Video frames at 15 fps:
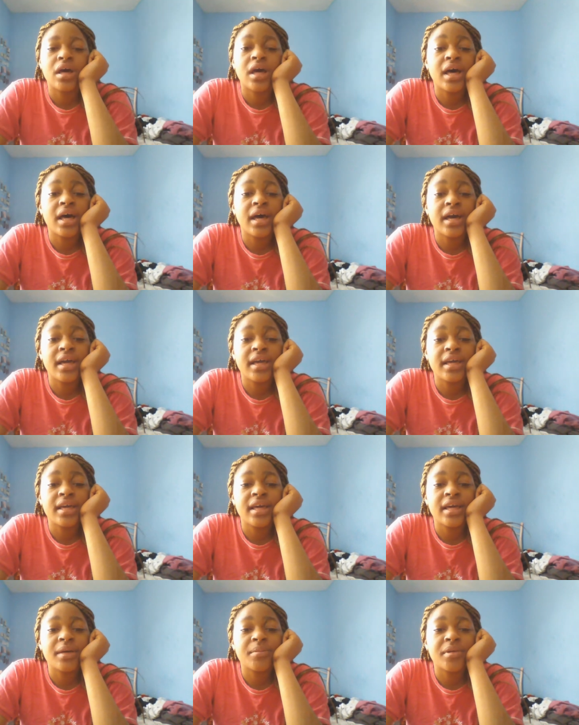I
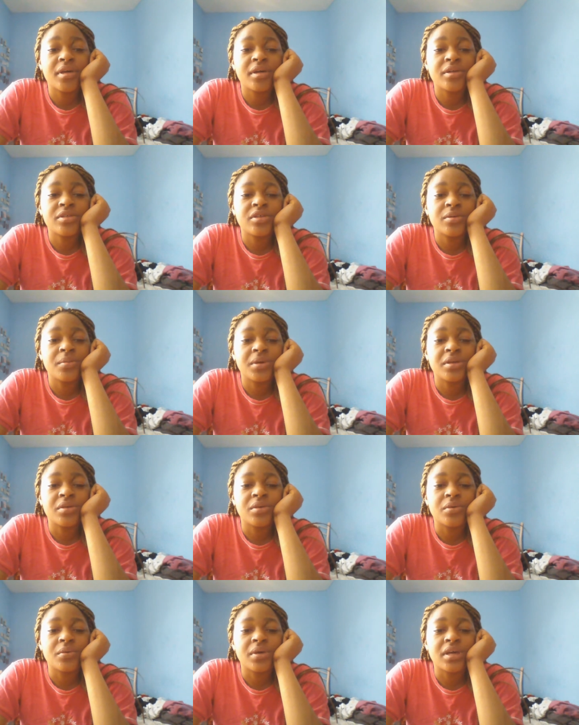am going to be
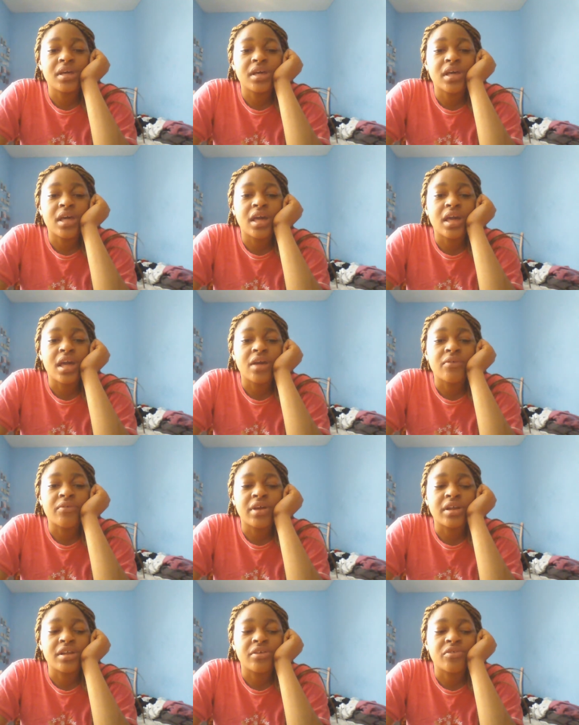doing a get
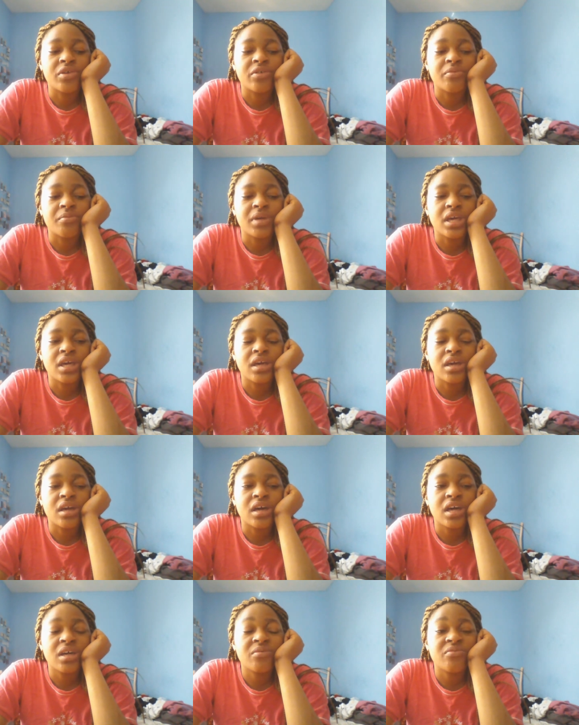ready with me.
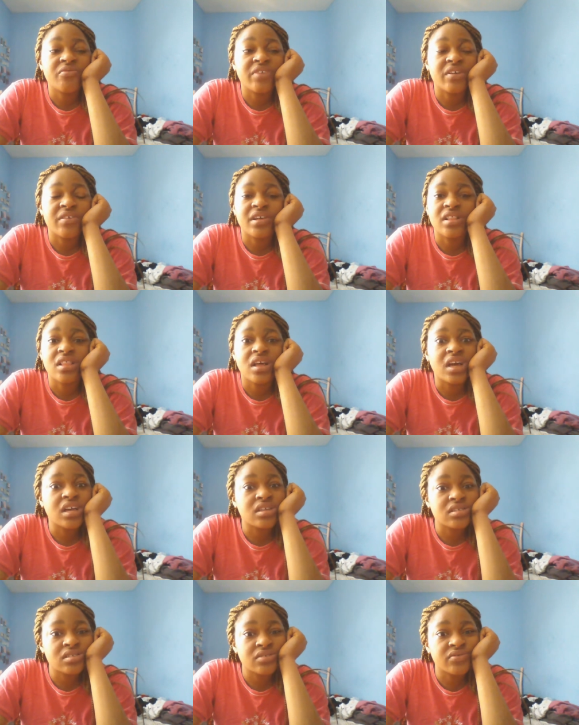I am very late
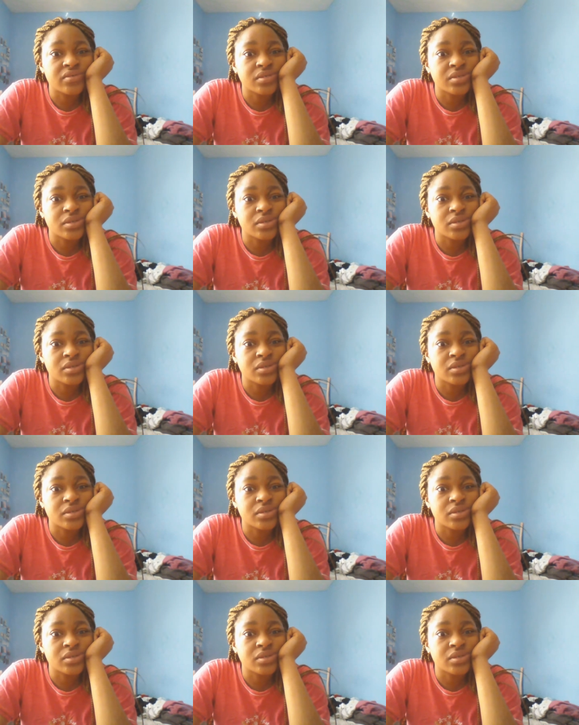for